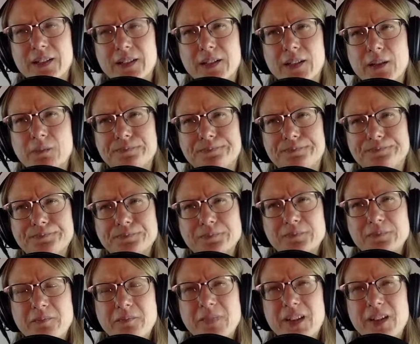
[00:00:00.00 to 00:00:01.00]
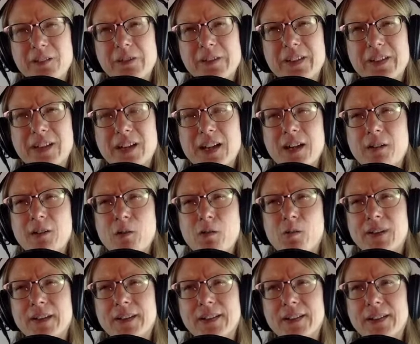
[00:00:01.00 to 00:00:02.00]
It was like how a
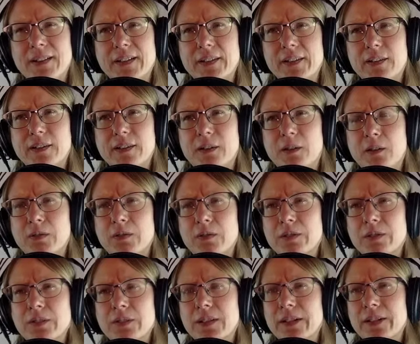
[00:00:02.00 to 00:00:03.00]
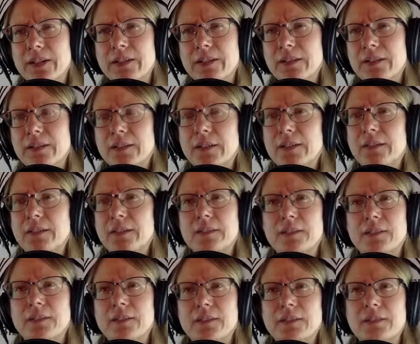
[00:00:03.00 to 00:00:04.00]
one-legged golfer got a,
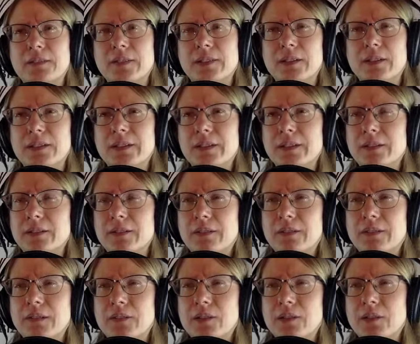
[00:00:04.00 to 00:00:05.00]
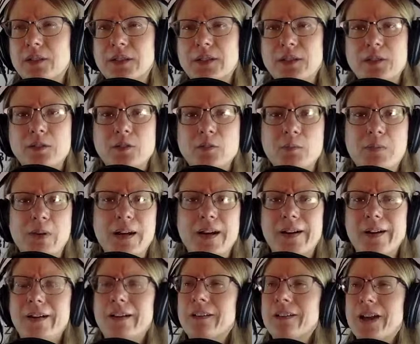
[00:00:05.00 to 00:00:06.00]
like 2
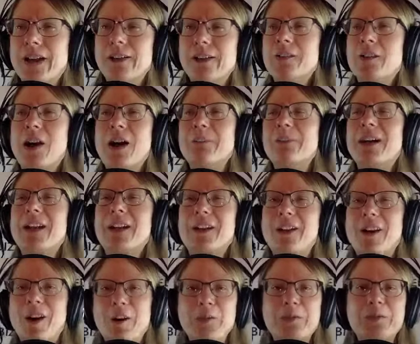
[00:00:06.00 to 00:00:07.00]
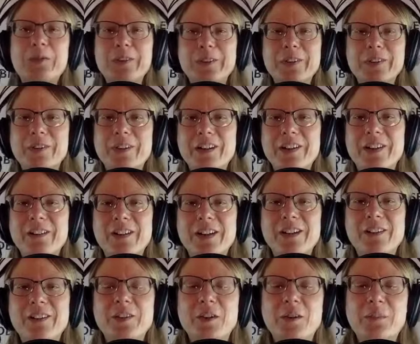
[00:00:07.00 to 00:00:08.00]
par. I don't know. I'm not a golfer, so I
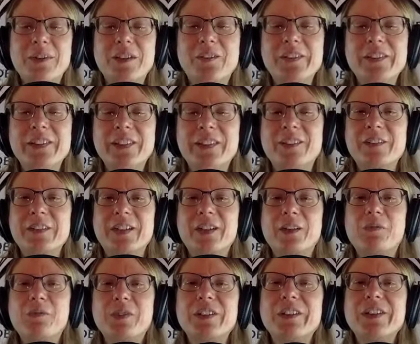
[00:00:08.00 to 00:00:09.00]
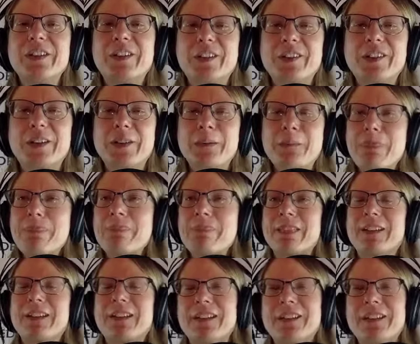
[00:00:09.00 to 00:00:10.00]
don't know. But it was like a really good.
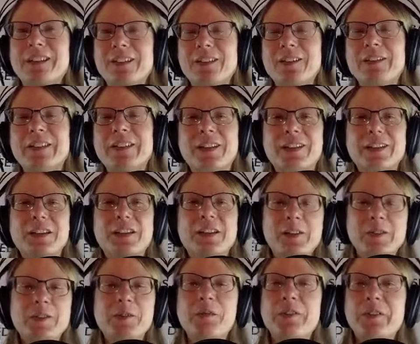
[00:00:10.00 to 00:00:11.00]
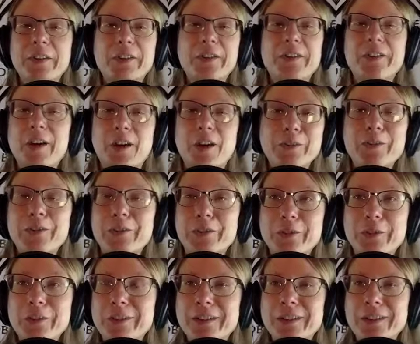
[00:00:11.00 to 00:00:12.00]
It was a really good golf
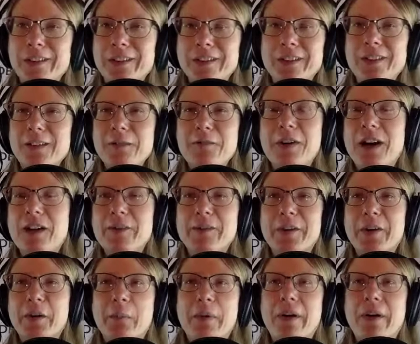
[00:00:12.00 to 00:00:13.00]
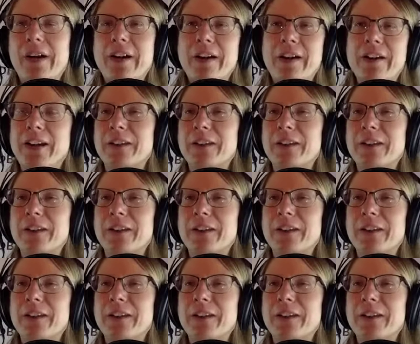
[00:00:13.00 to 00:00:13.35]
store, like 5 under par.